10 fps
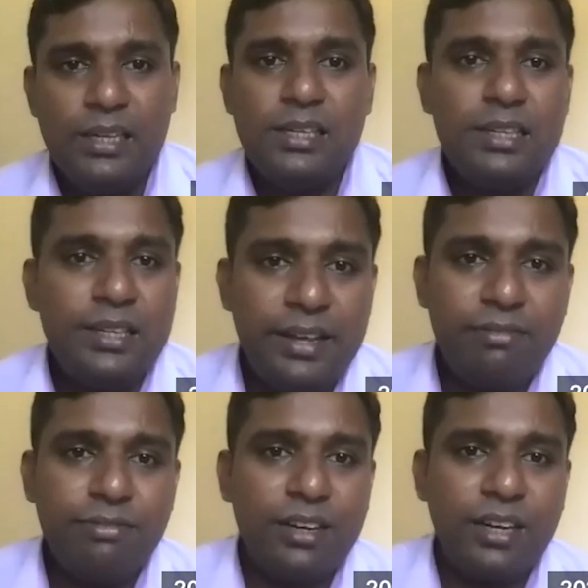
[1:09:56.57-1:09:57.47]

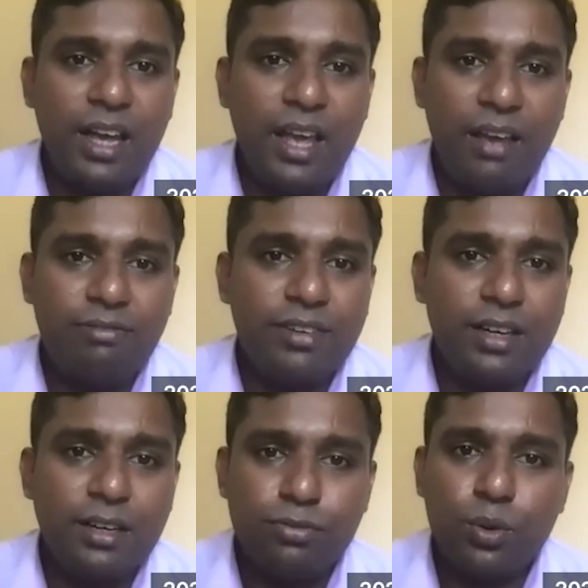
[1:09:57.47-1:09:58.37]
never
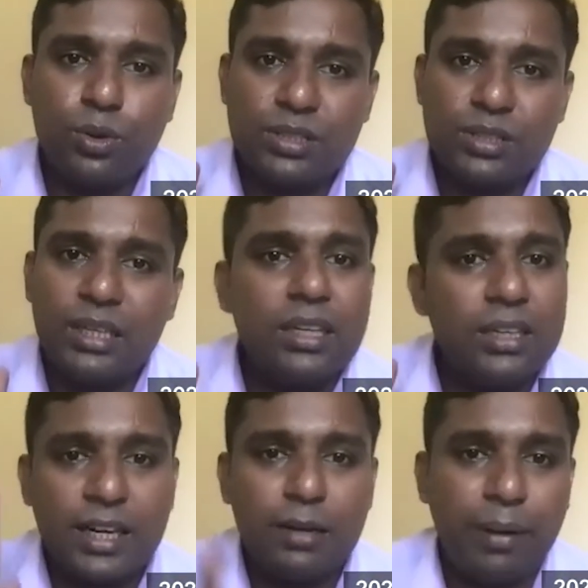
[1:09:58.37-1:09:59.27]
ever for
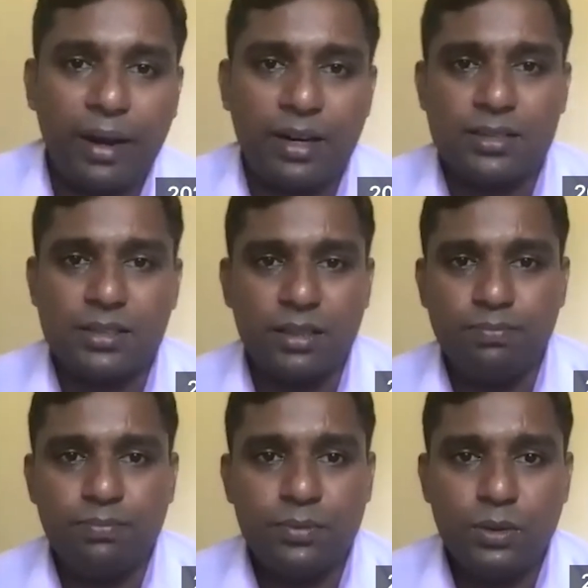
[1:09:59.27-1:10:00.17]
singleton pregnancy
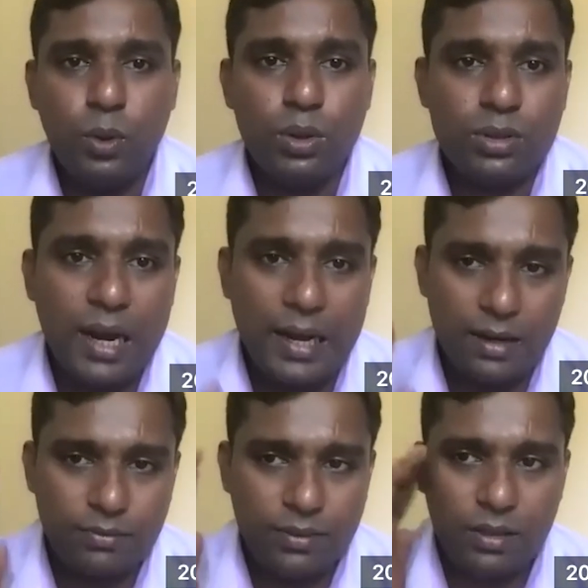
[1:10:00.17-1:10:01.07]
those kind
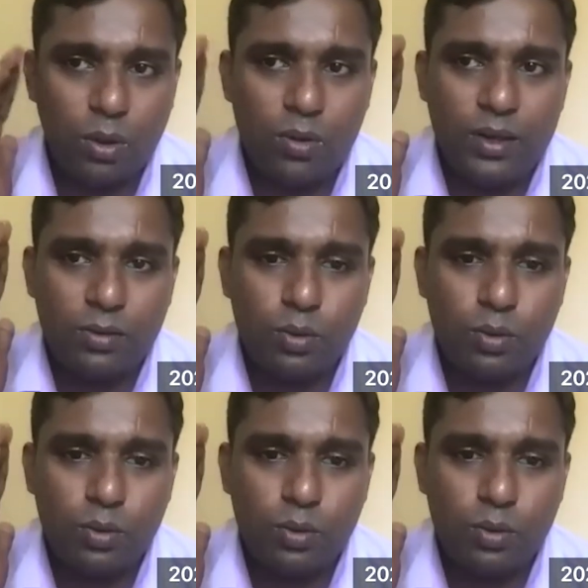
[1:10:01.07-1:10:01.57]
of things always